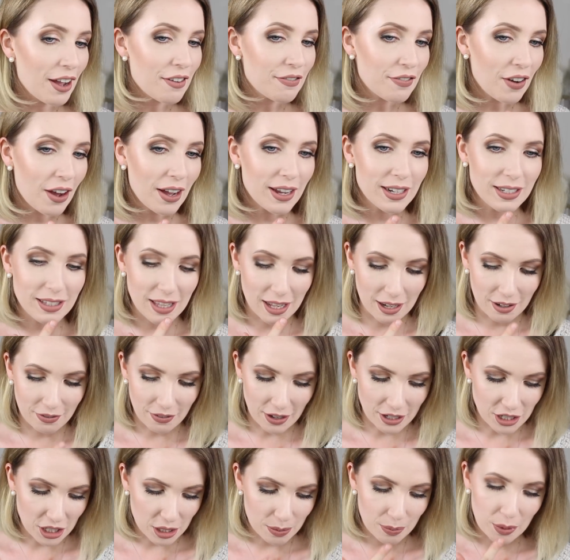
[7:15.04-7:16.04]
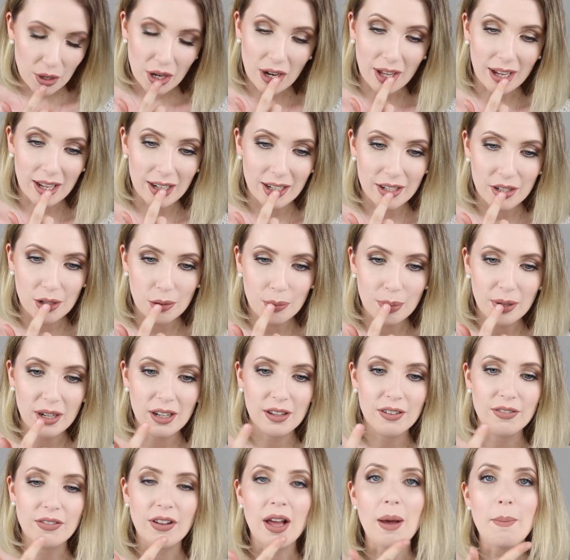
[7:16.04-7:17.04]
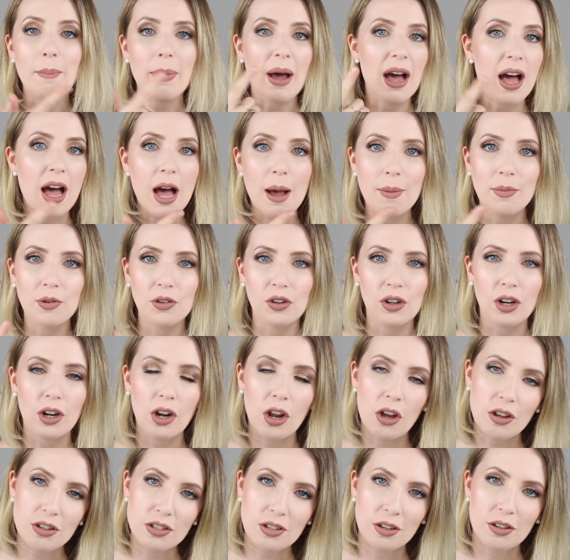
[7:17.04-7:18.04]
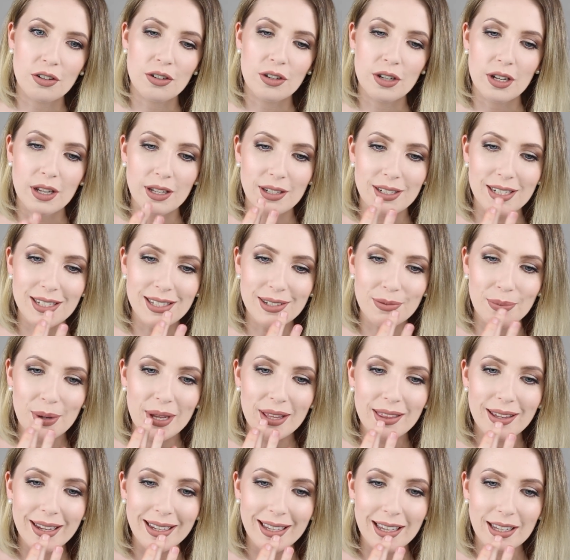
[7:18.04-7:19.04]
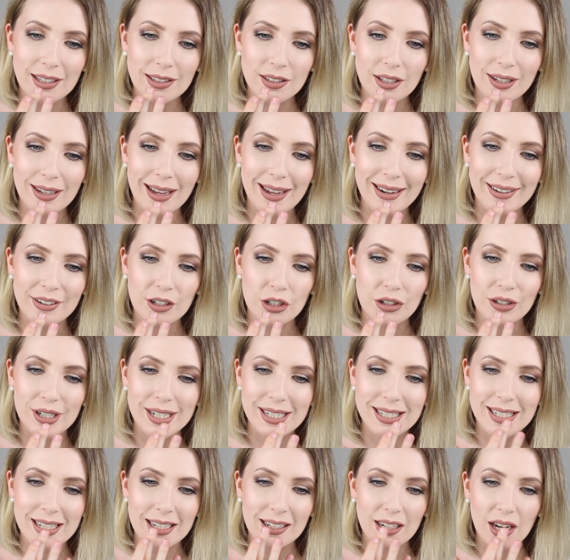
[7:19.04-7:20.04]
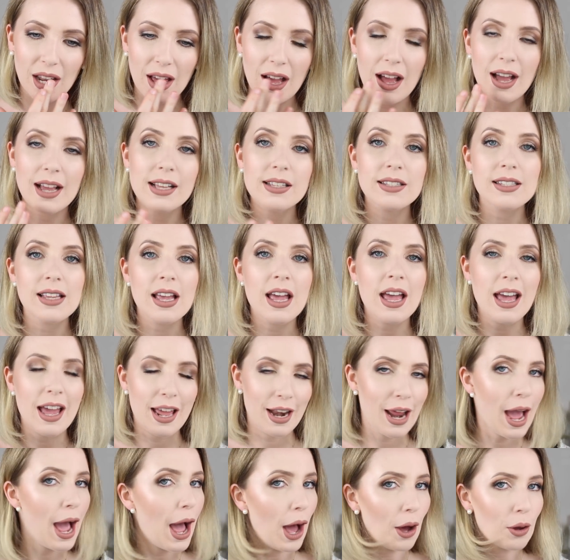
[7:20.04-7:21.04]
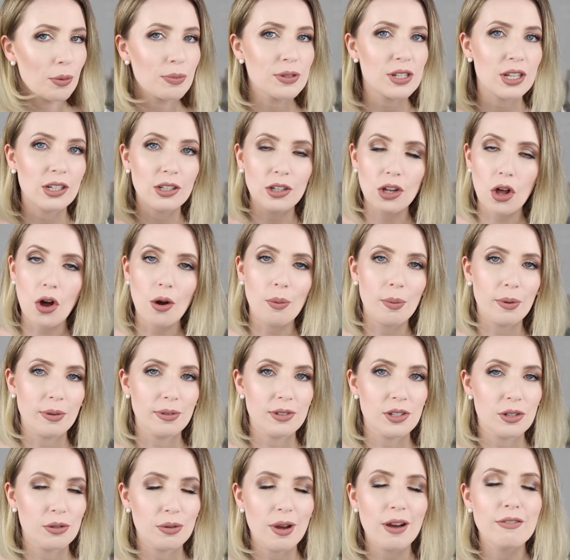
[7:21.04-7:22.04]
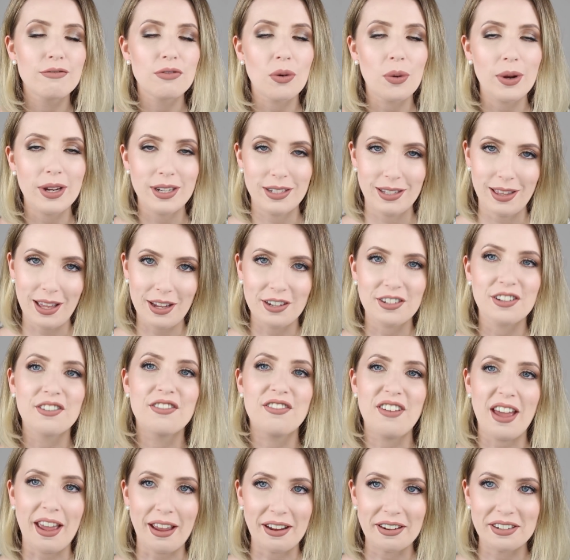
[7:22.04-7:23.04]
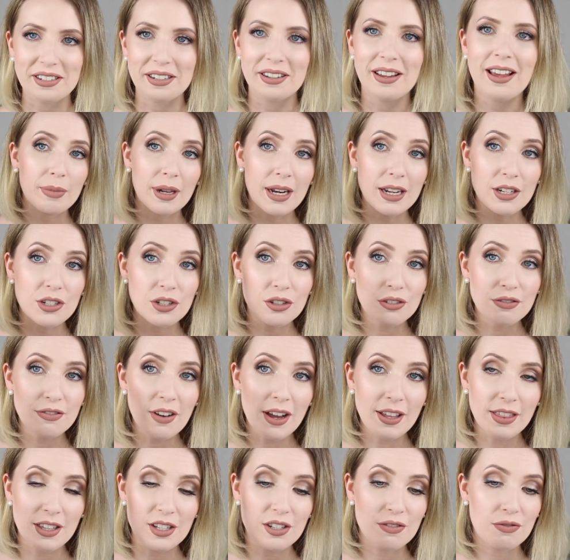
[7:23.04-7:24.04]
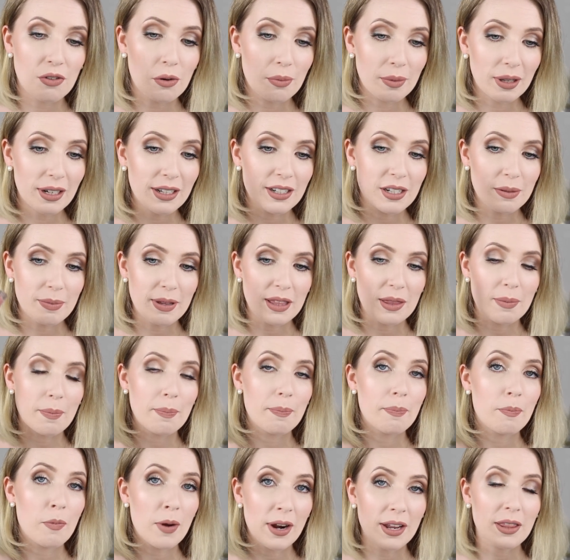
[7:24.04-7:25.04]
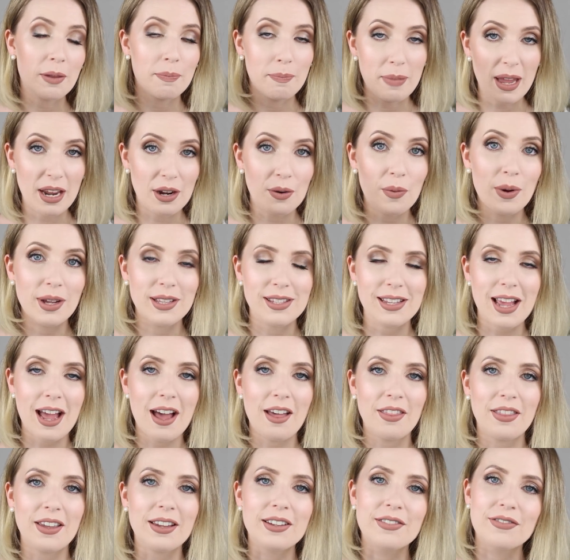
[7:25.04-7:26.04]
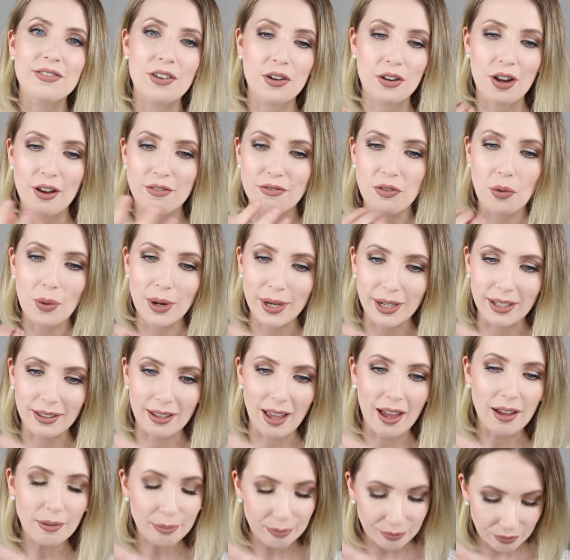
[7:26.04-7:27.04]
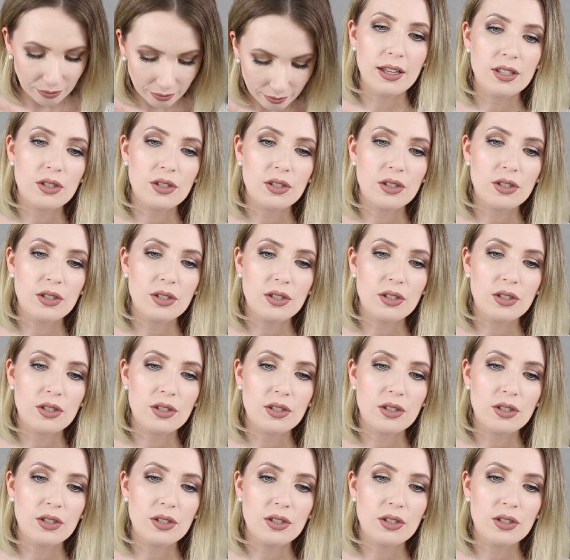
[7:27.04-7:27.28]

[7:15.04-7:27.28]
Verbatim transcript: I find that if I just put like a little bit of a balm or a gloss on just where they get the kind of creasing lines, it helps a lot to avoid that effect. But I do find this formula to be the one of the better ones out there for avoiding that.